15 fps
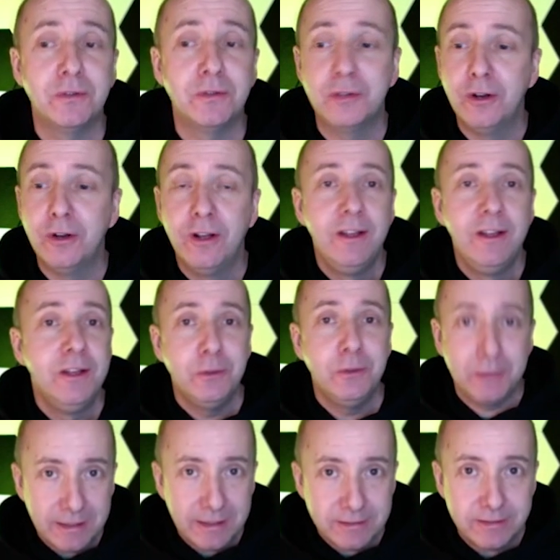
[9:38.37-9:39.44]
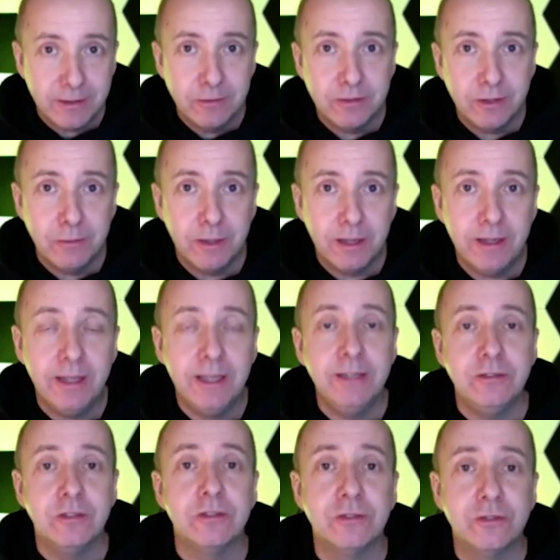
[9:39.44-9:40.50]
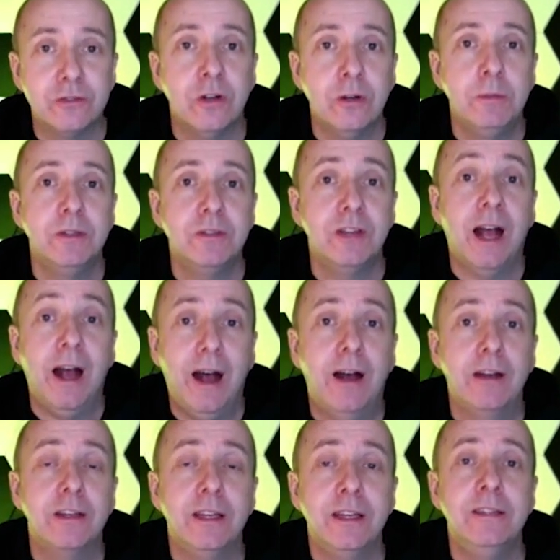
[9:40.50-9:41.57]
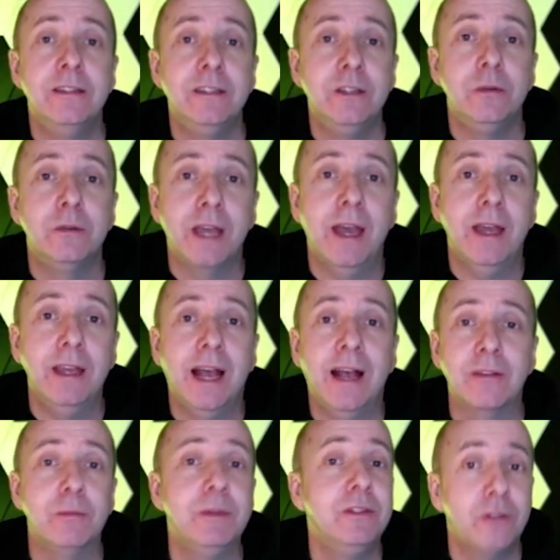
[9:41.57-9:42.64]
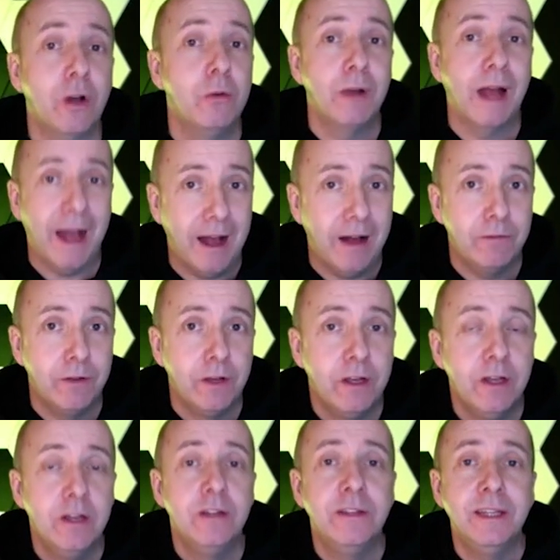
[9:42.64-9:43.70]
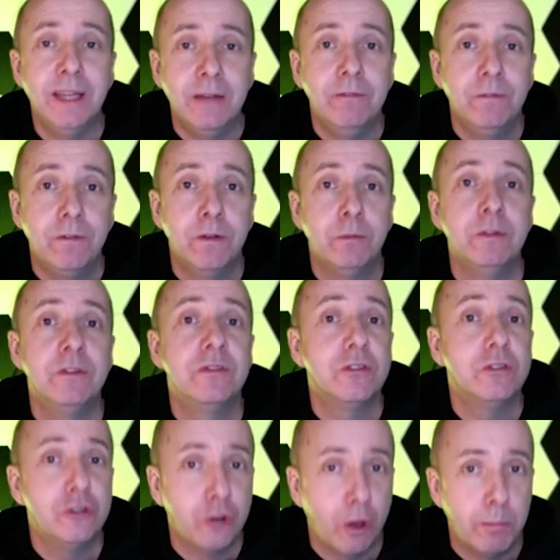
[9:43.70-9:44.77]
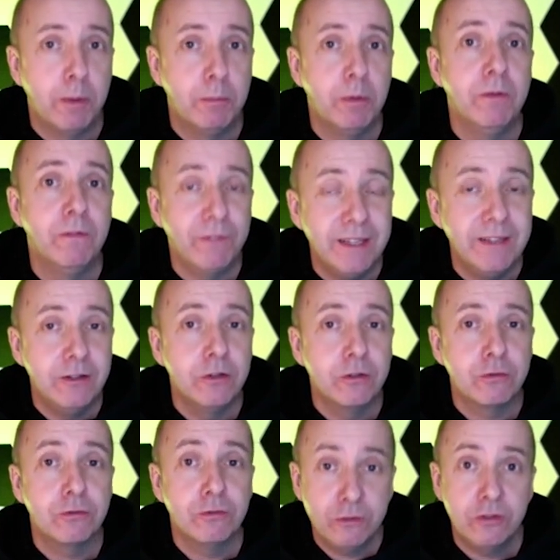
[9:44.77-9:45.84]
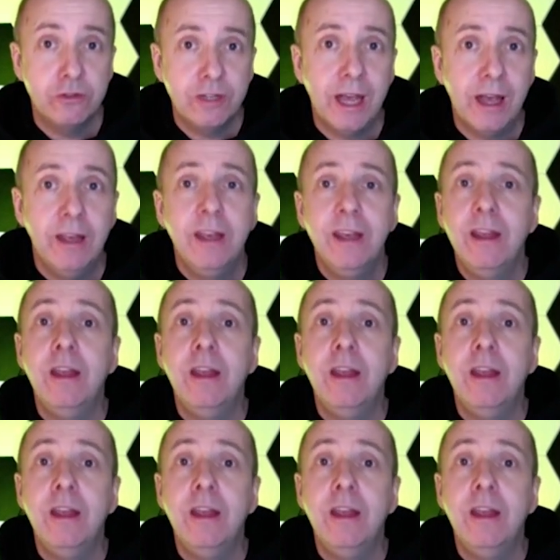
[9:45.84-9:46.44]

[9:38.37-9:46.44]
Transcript: So you can still do it, it's just so much harder in the UK as we don't have the influencer shoppable videos just yet.